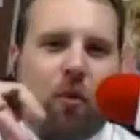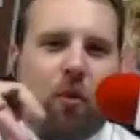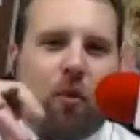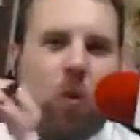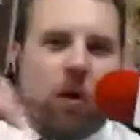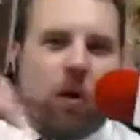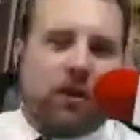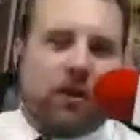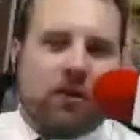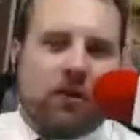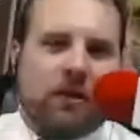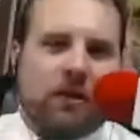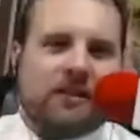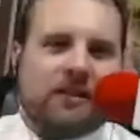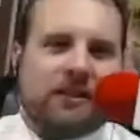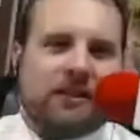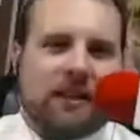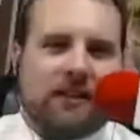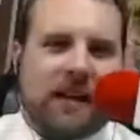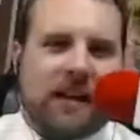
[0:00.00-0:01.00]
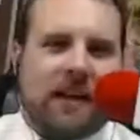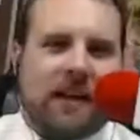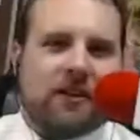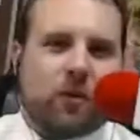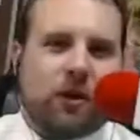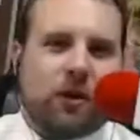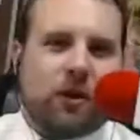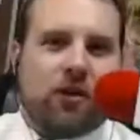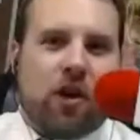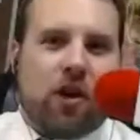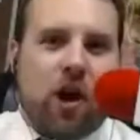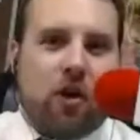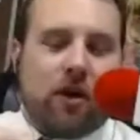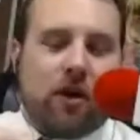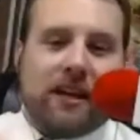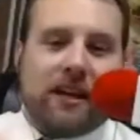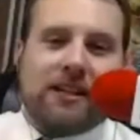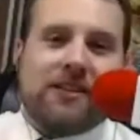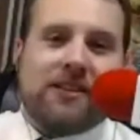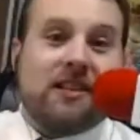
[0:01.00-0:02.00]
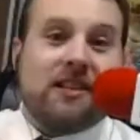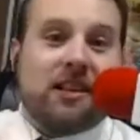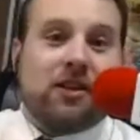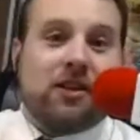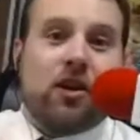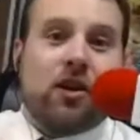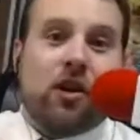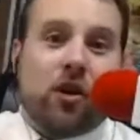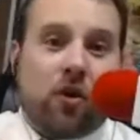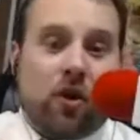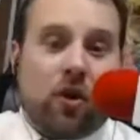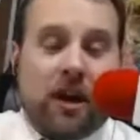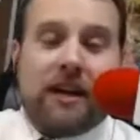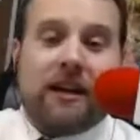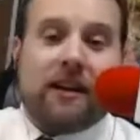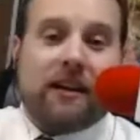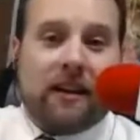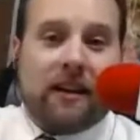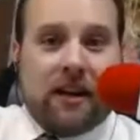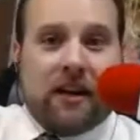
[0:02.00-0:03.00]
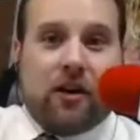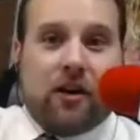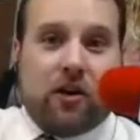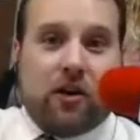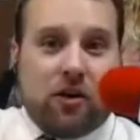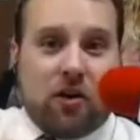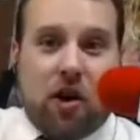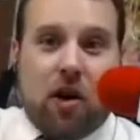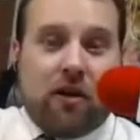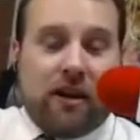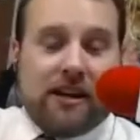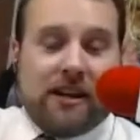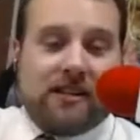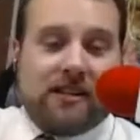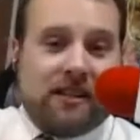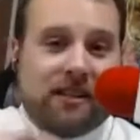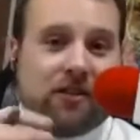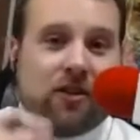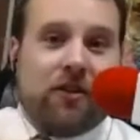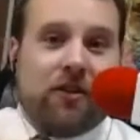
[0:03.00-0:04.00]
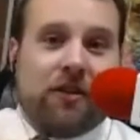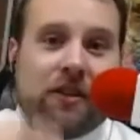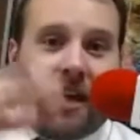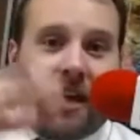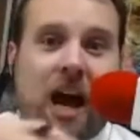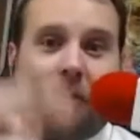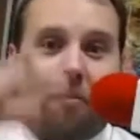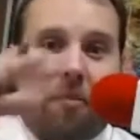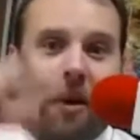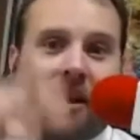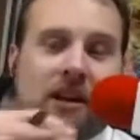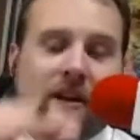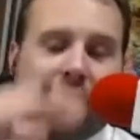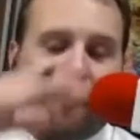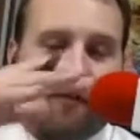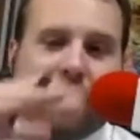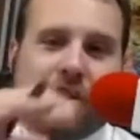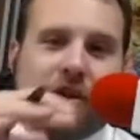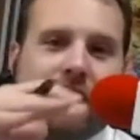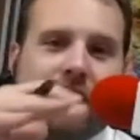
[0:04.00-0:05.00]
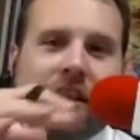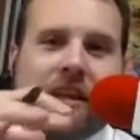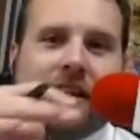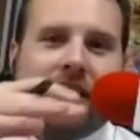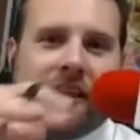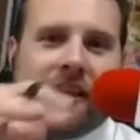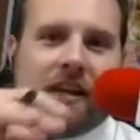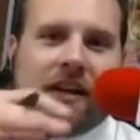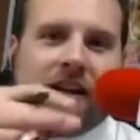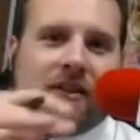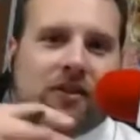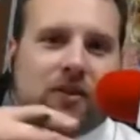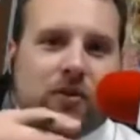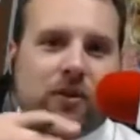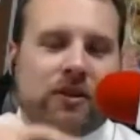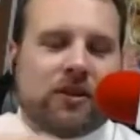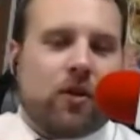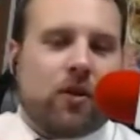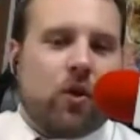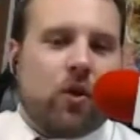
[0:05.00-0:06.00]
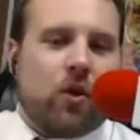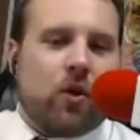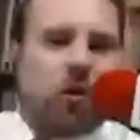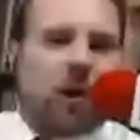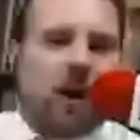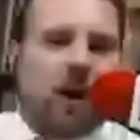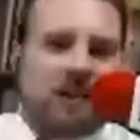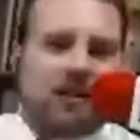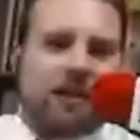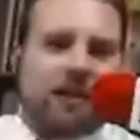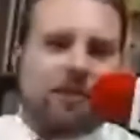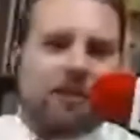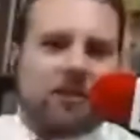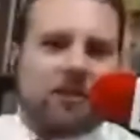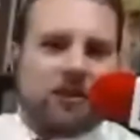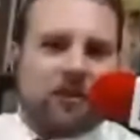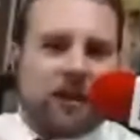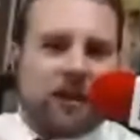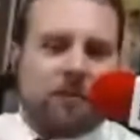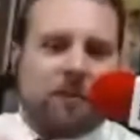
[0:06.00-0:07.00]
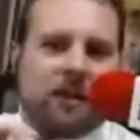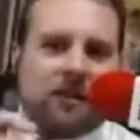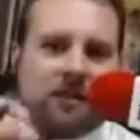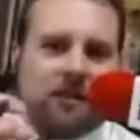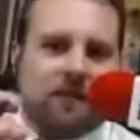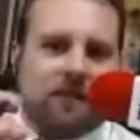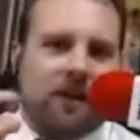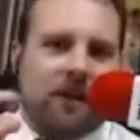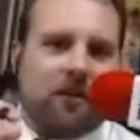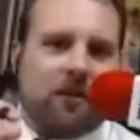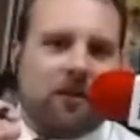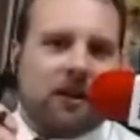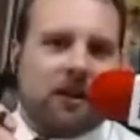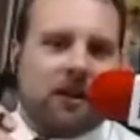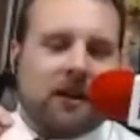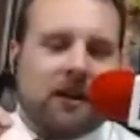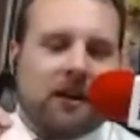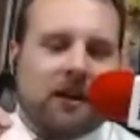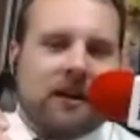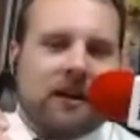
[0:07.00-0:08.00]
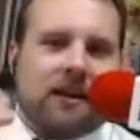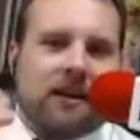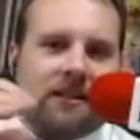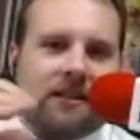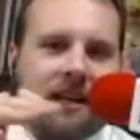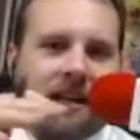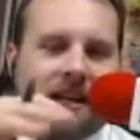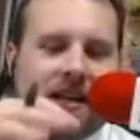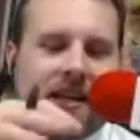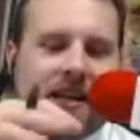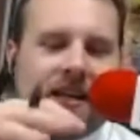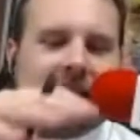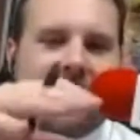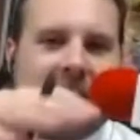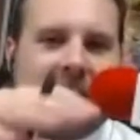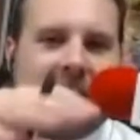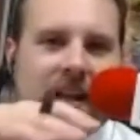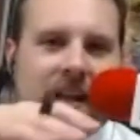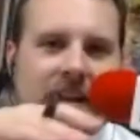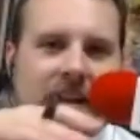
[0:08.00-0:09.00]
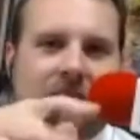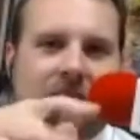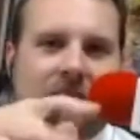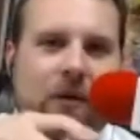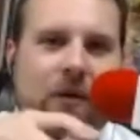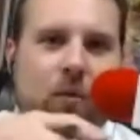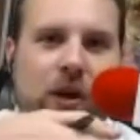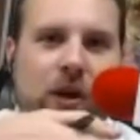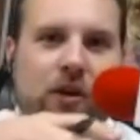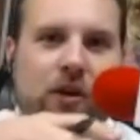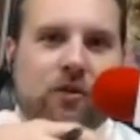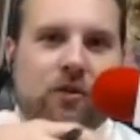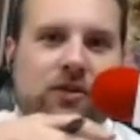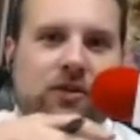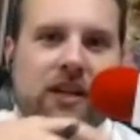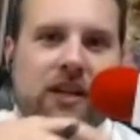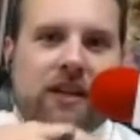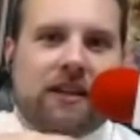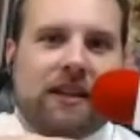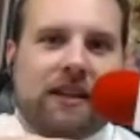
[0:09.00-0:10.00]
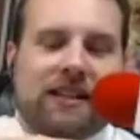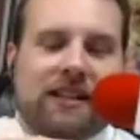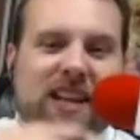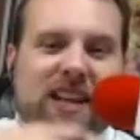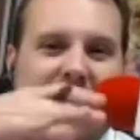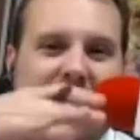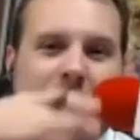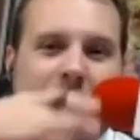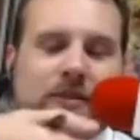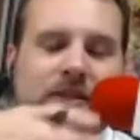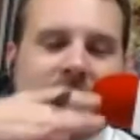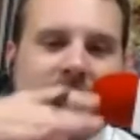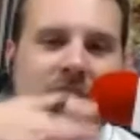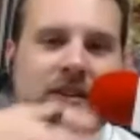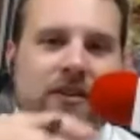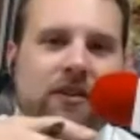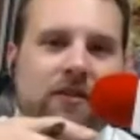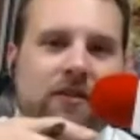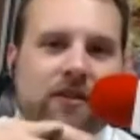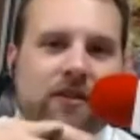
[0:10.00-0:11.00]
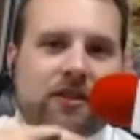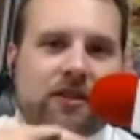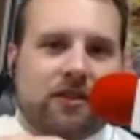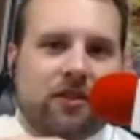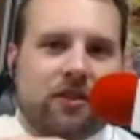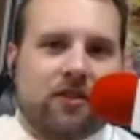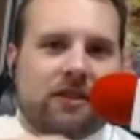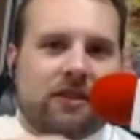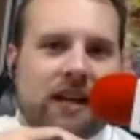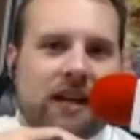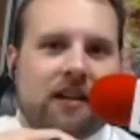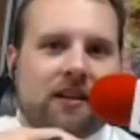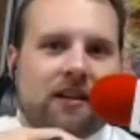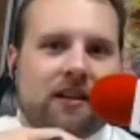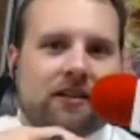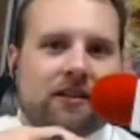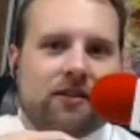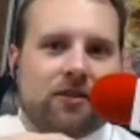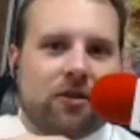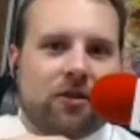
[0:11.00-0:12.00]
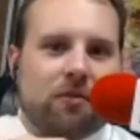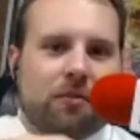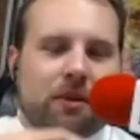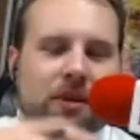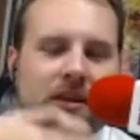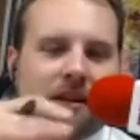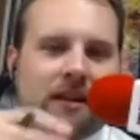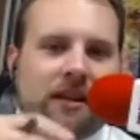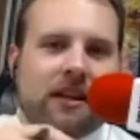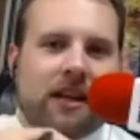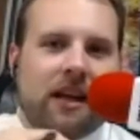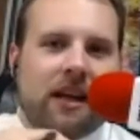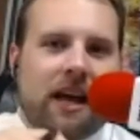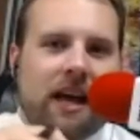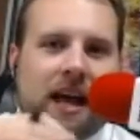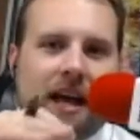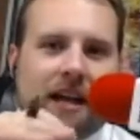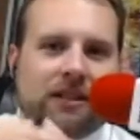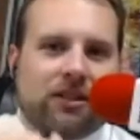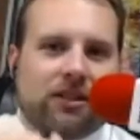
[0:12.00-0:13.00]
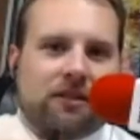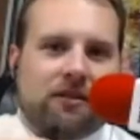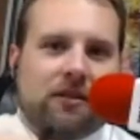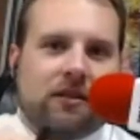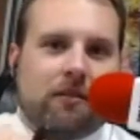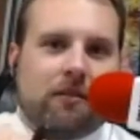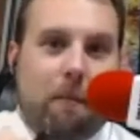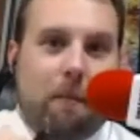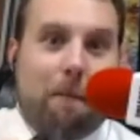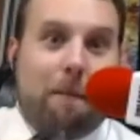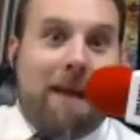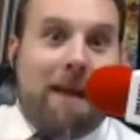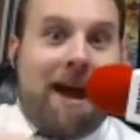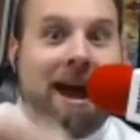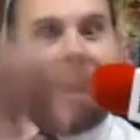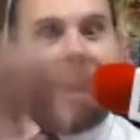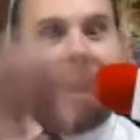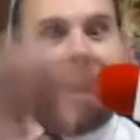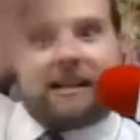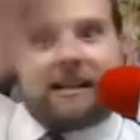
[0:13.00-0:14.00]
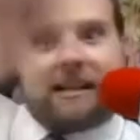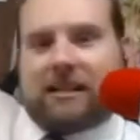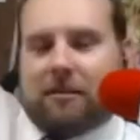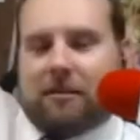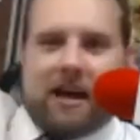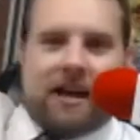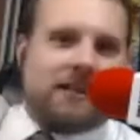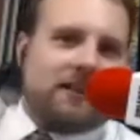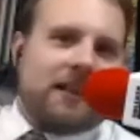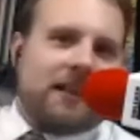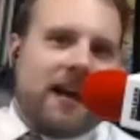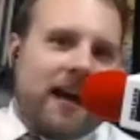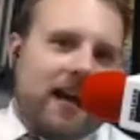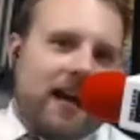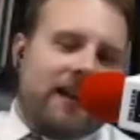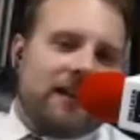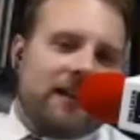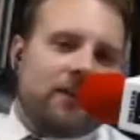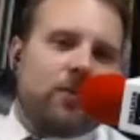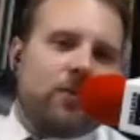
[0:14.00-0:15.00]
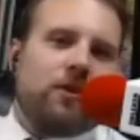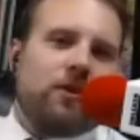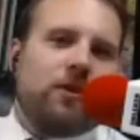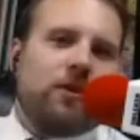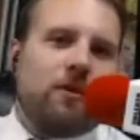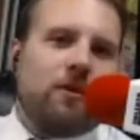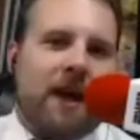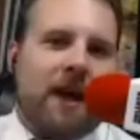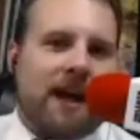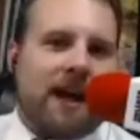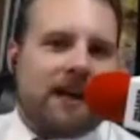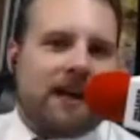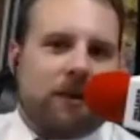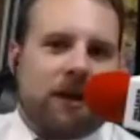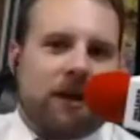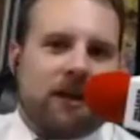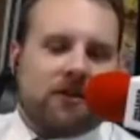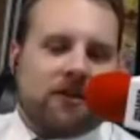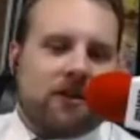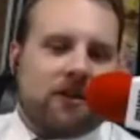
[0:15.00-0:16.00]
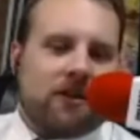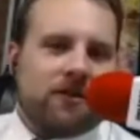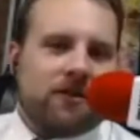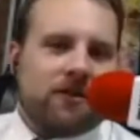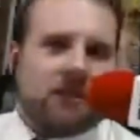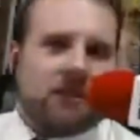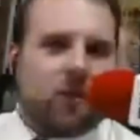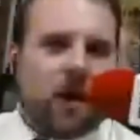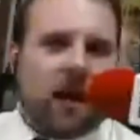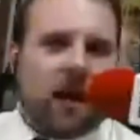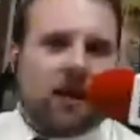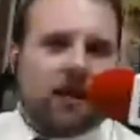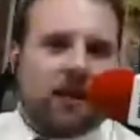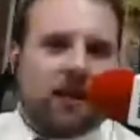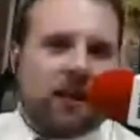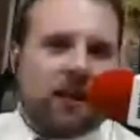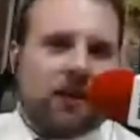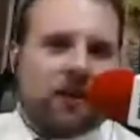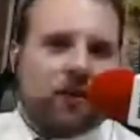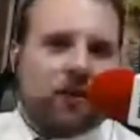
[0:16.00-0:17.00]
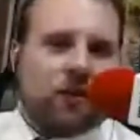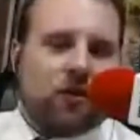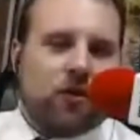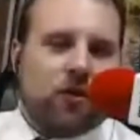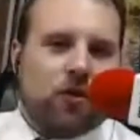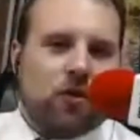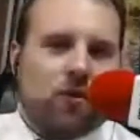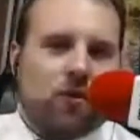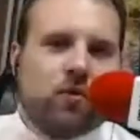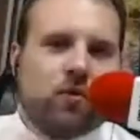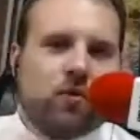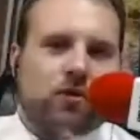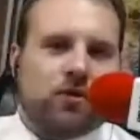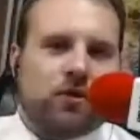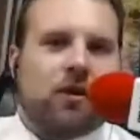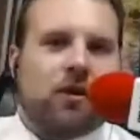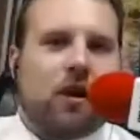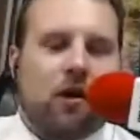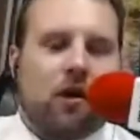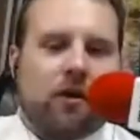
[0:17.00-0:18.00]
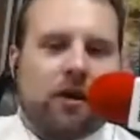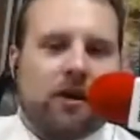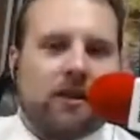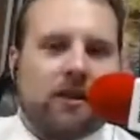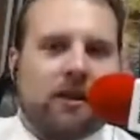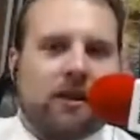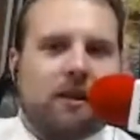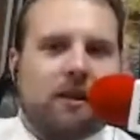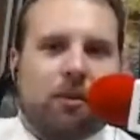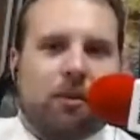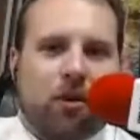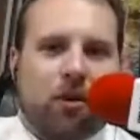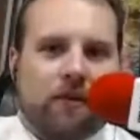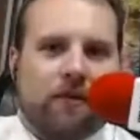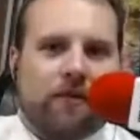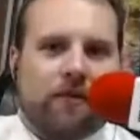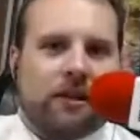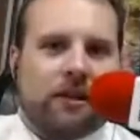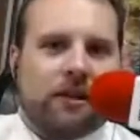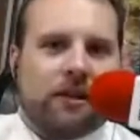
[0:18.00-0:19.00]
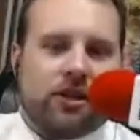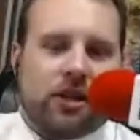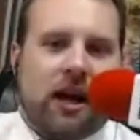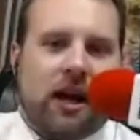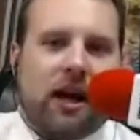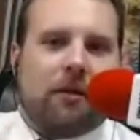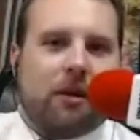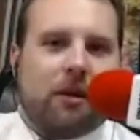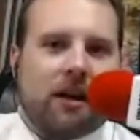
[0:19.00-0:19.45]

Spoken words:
with unique set of talents where you're already sitting on great, or you're already sitting on the top end of good. So this whole concept of strengths-based development is taking that where you sit in that top tier of a certain talent or ability and just maximizing that. And that's where your maximizer comes in. That's why I think you, sir, are in the perfect job.